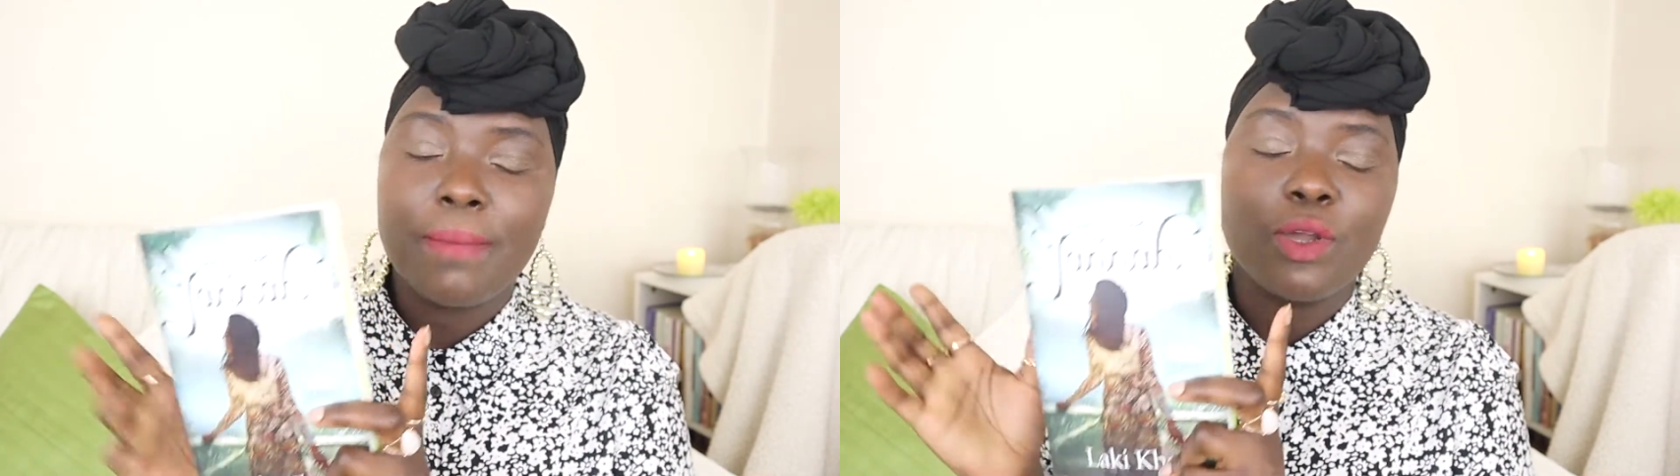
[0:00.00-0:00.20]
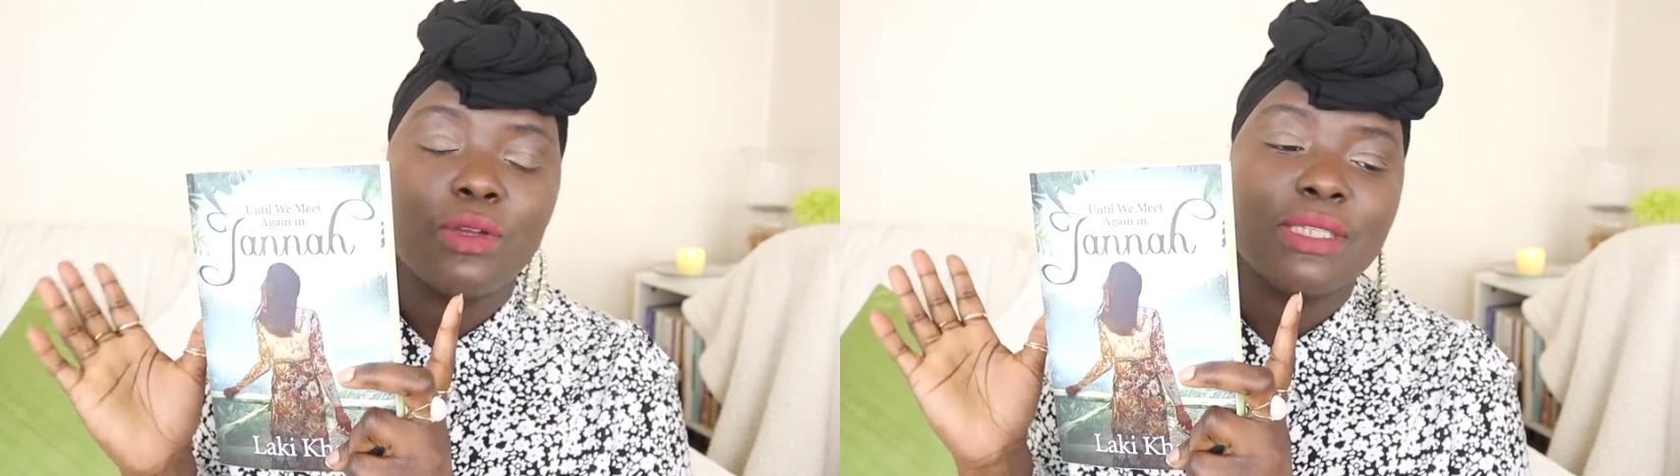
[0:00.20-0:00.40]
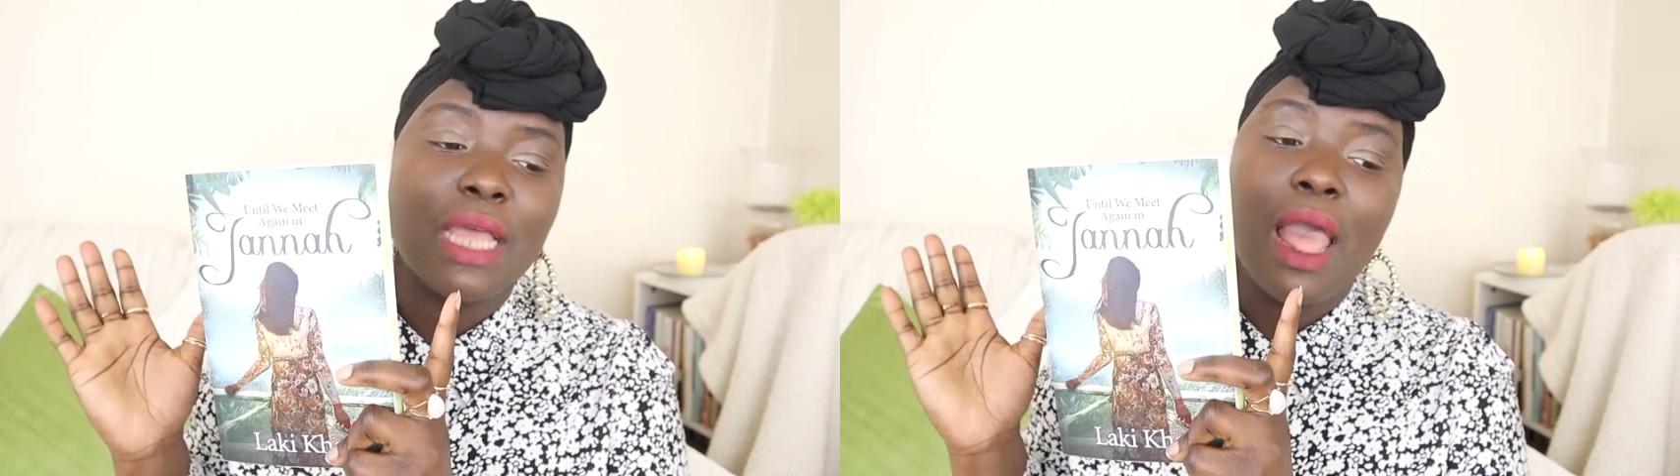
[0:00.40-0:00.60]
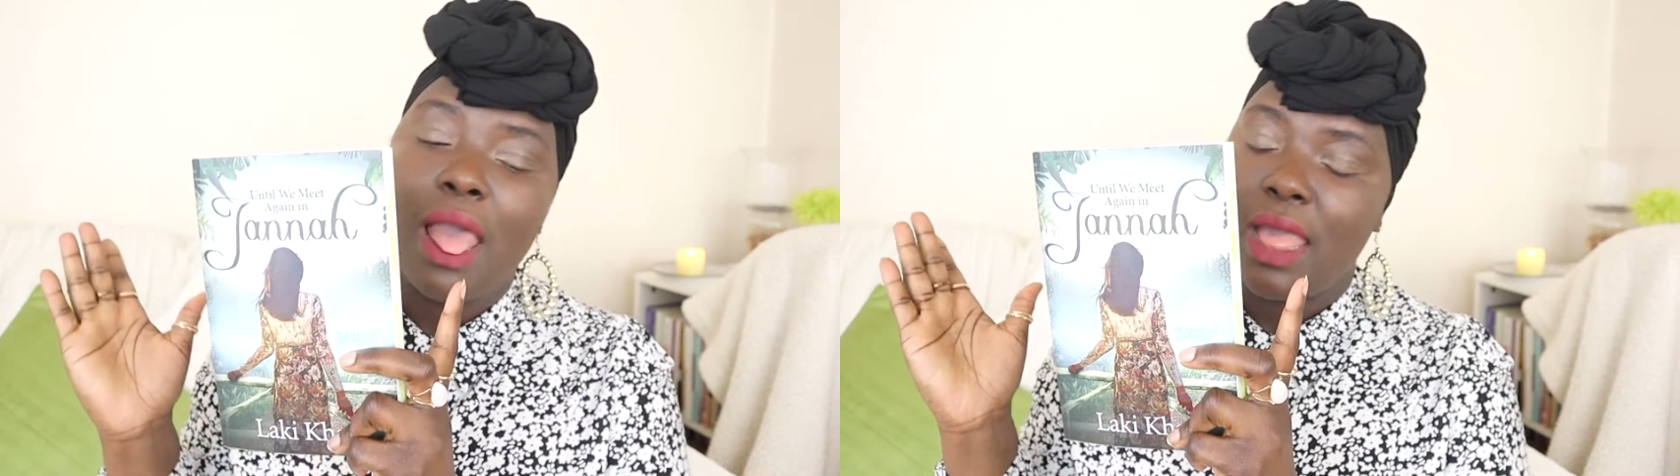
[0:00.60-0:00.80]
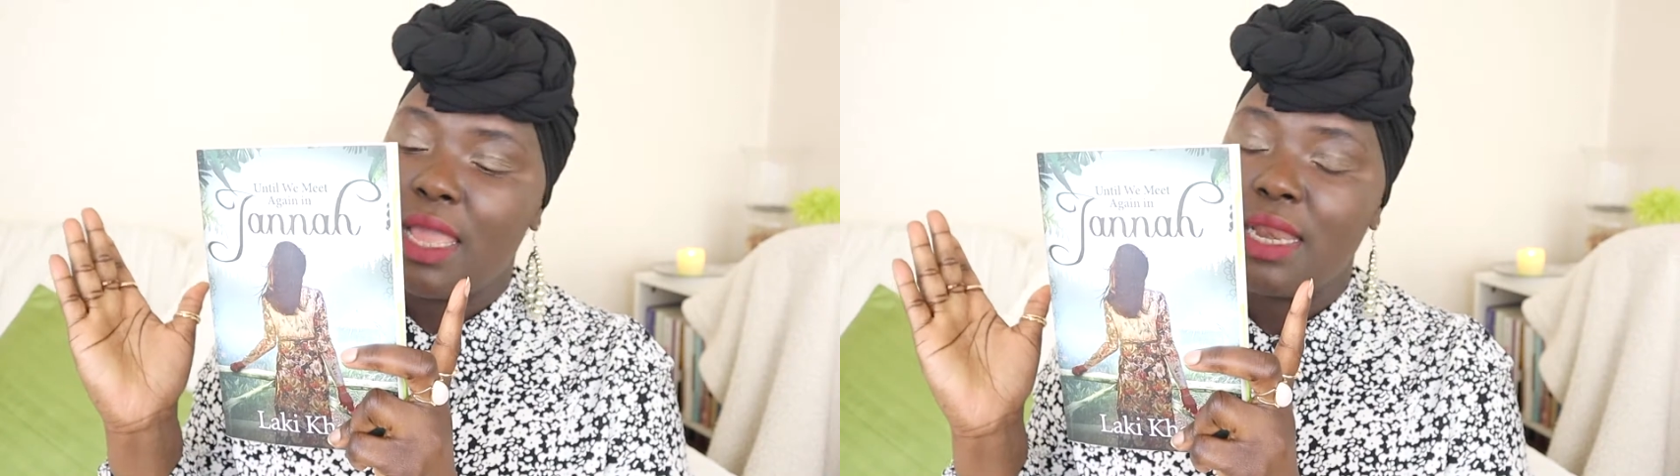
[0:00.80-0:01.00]
because
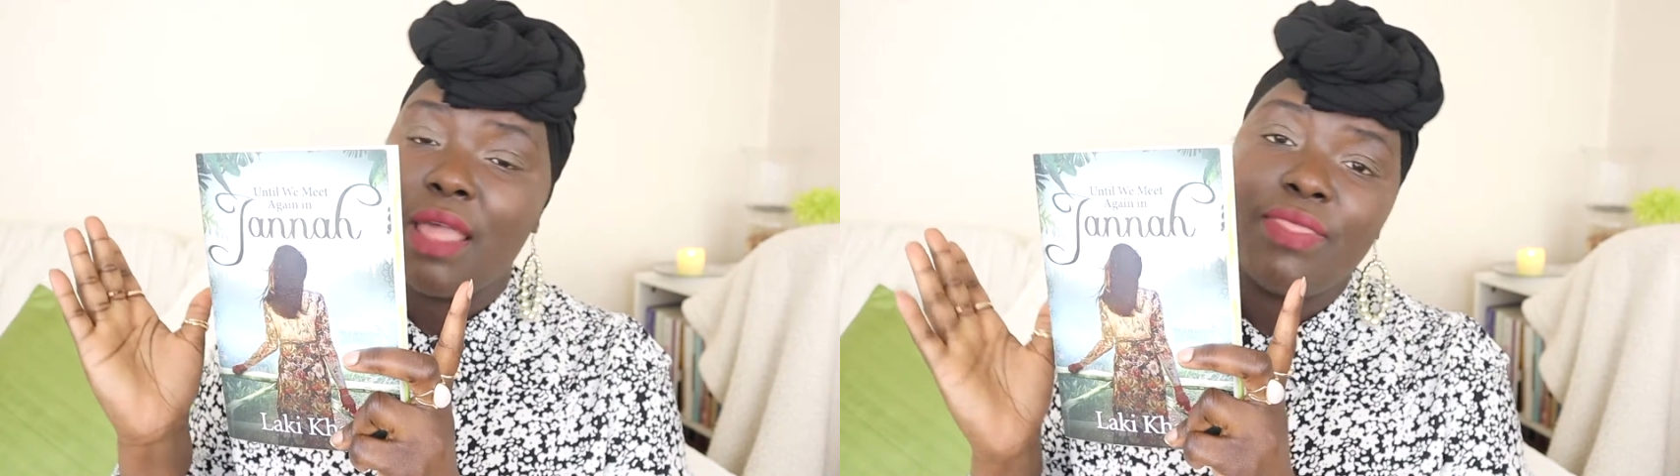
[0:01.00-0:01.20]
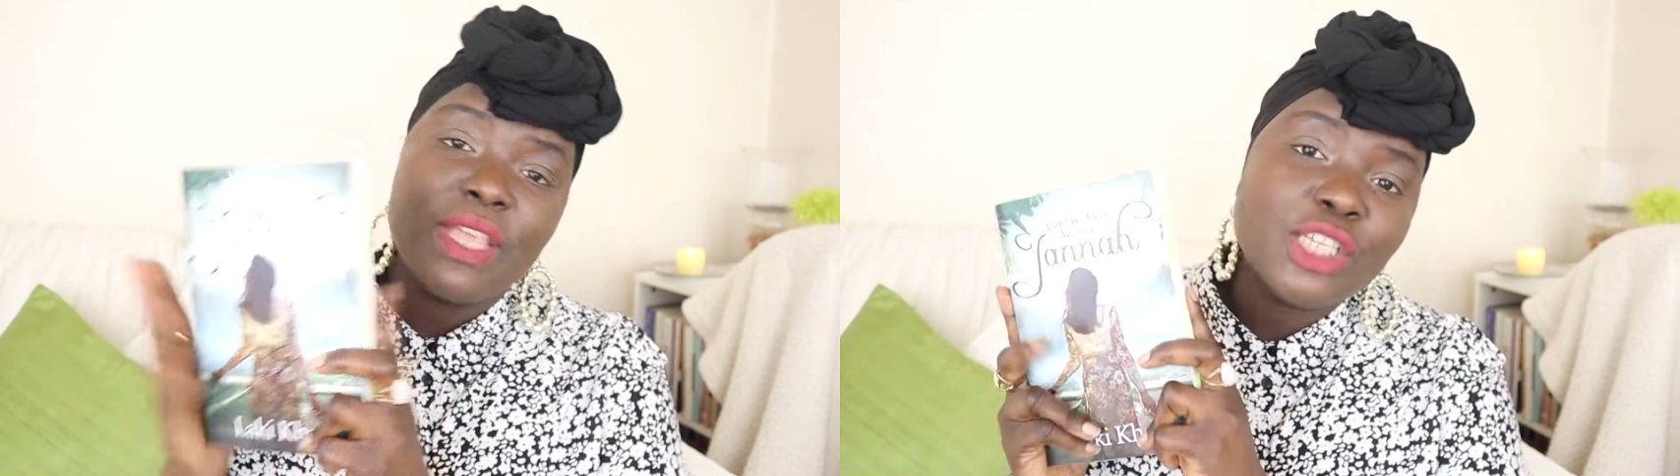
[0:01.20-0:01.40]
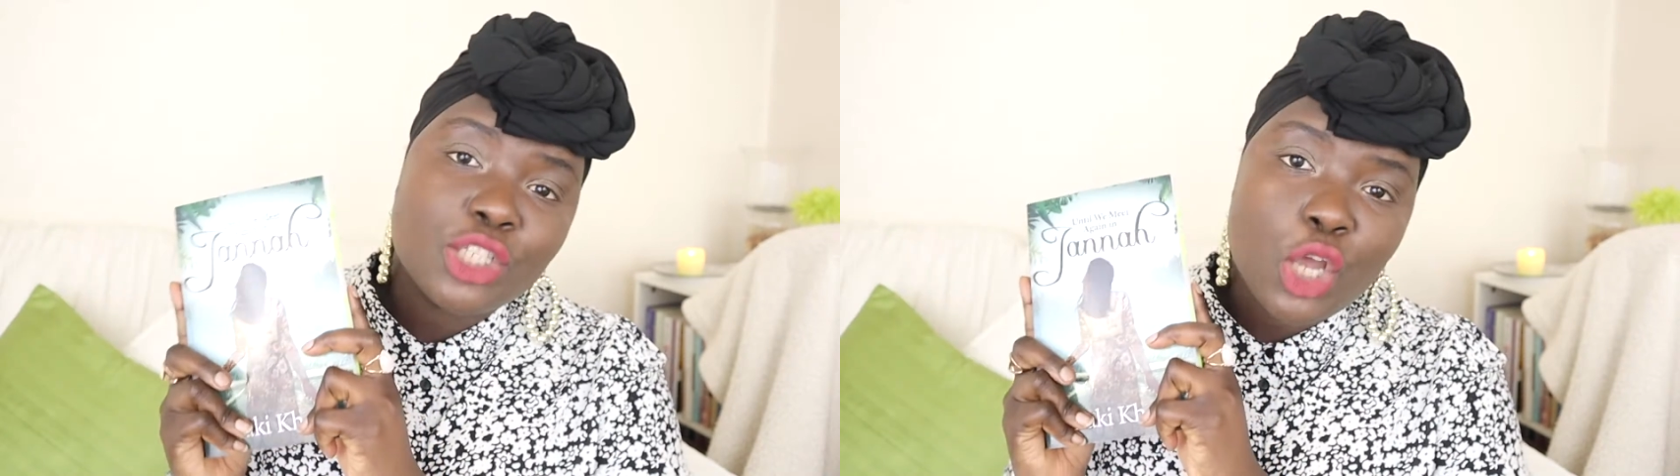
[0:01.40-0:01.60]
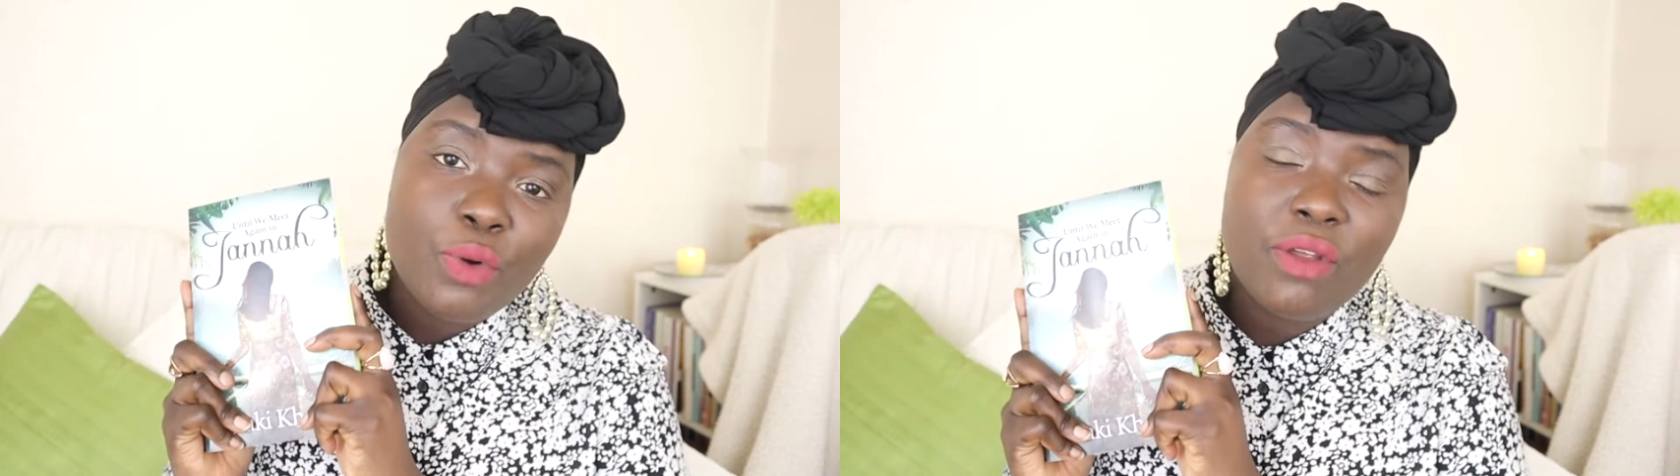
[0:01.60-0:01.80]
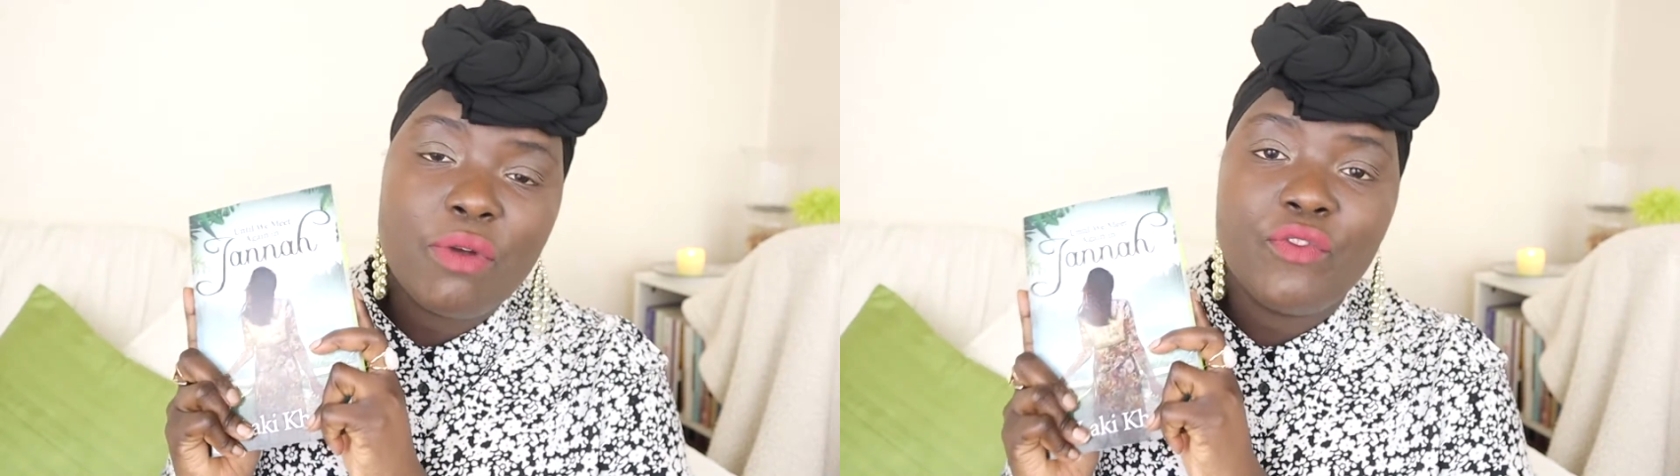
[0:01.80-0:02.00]
in this
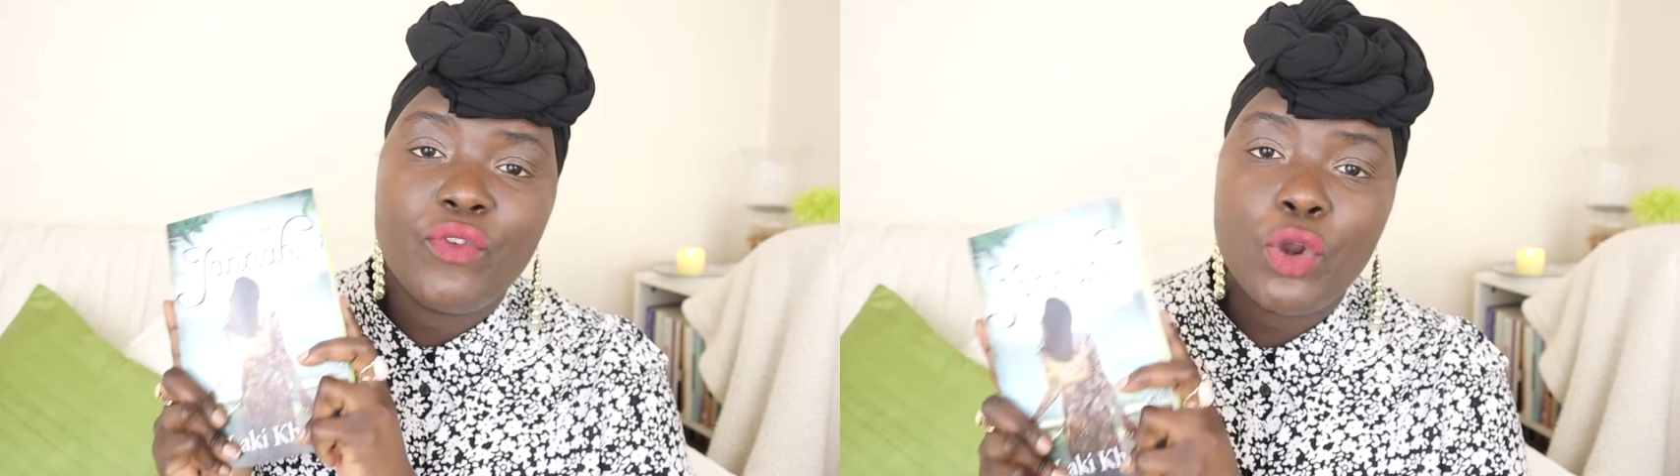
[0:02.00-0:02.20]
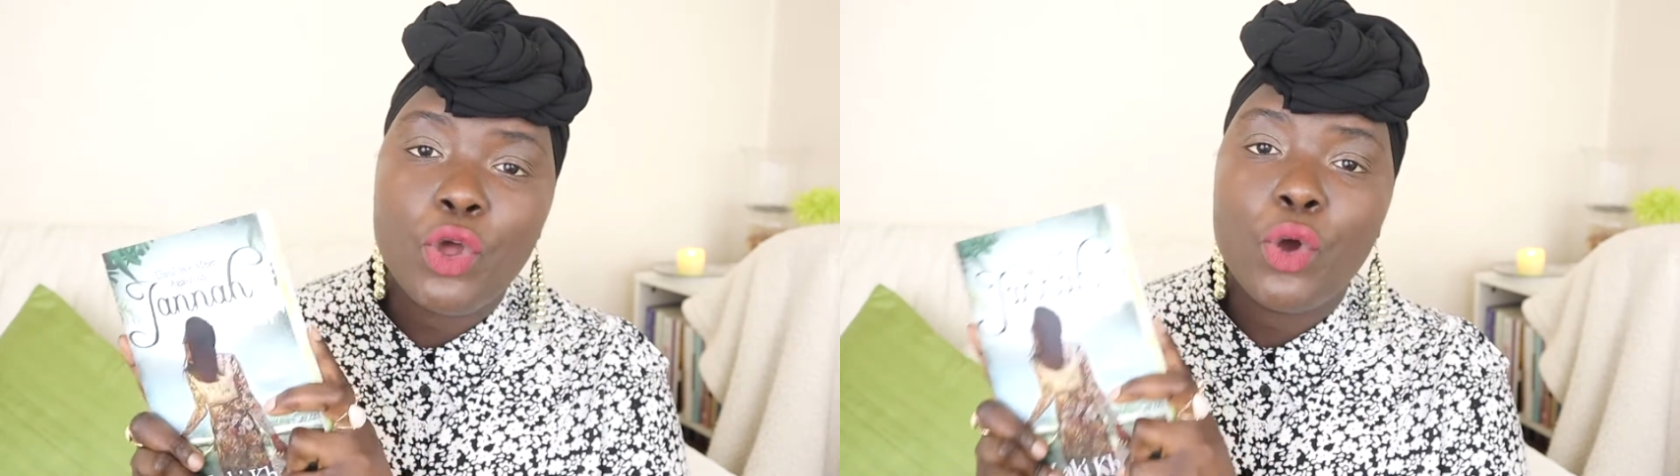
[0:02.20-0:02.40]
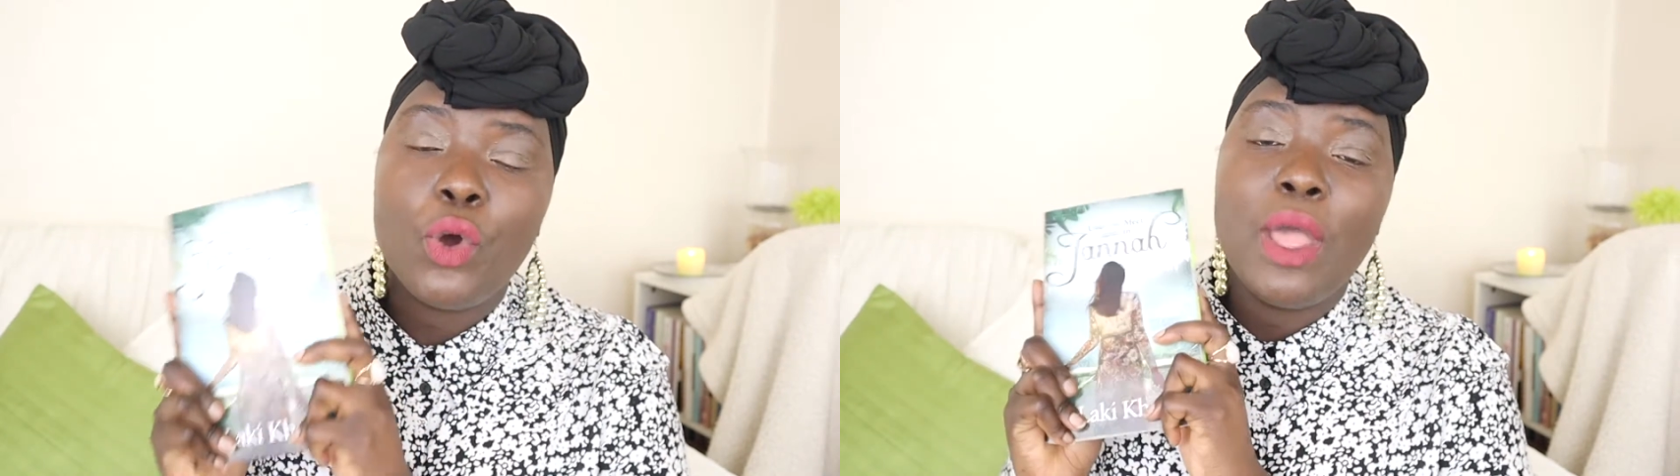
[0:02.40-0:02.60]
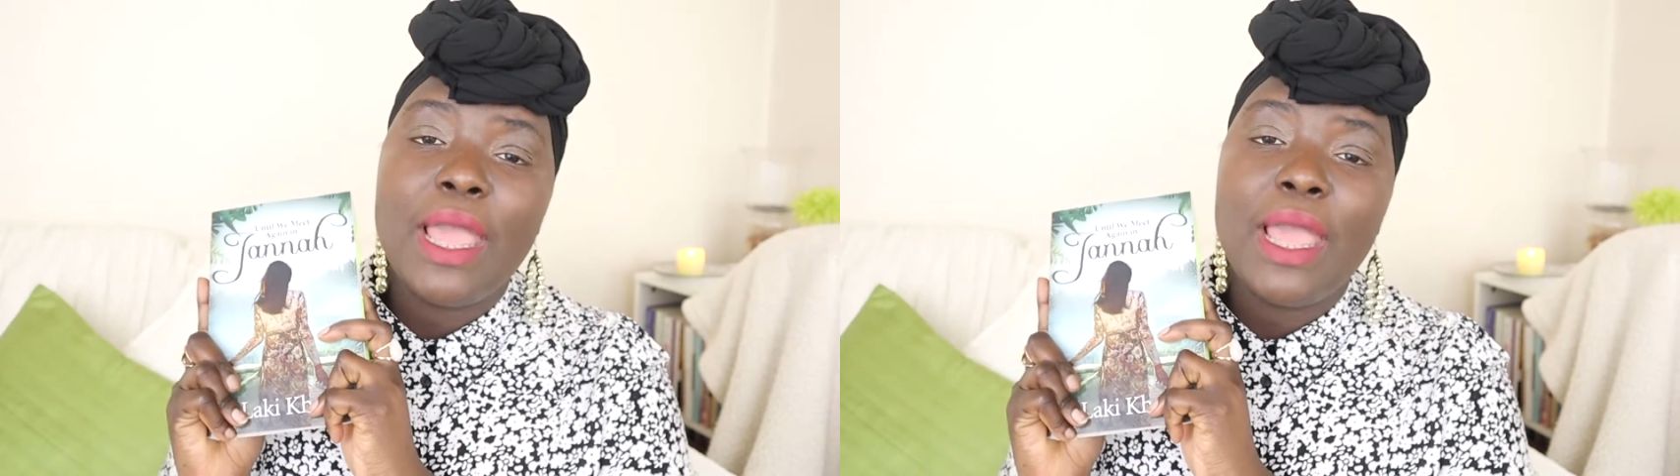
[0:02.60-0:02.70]
story we follow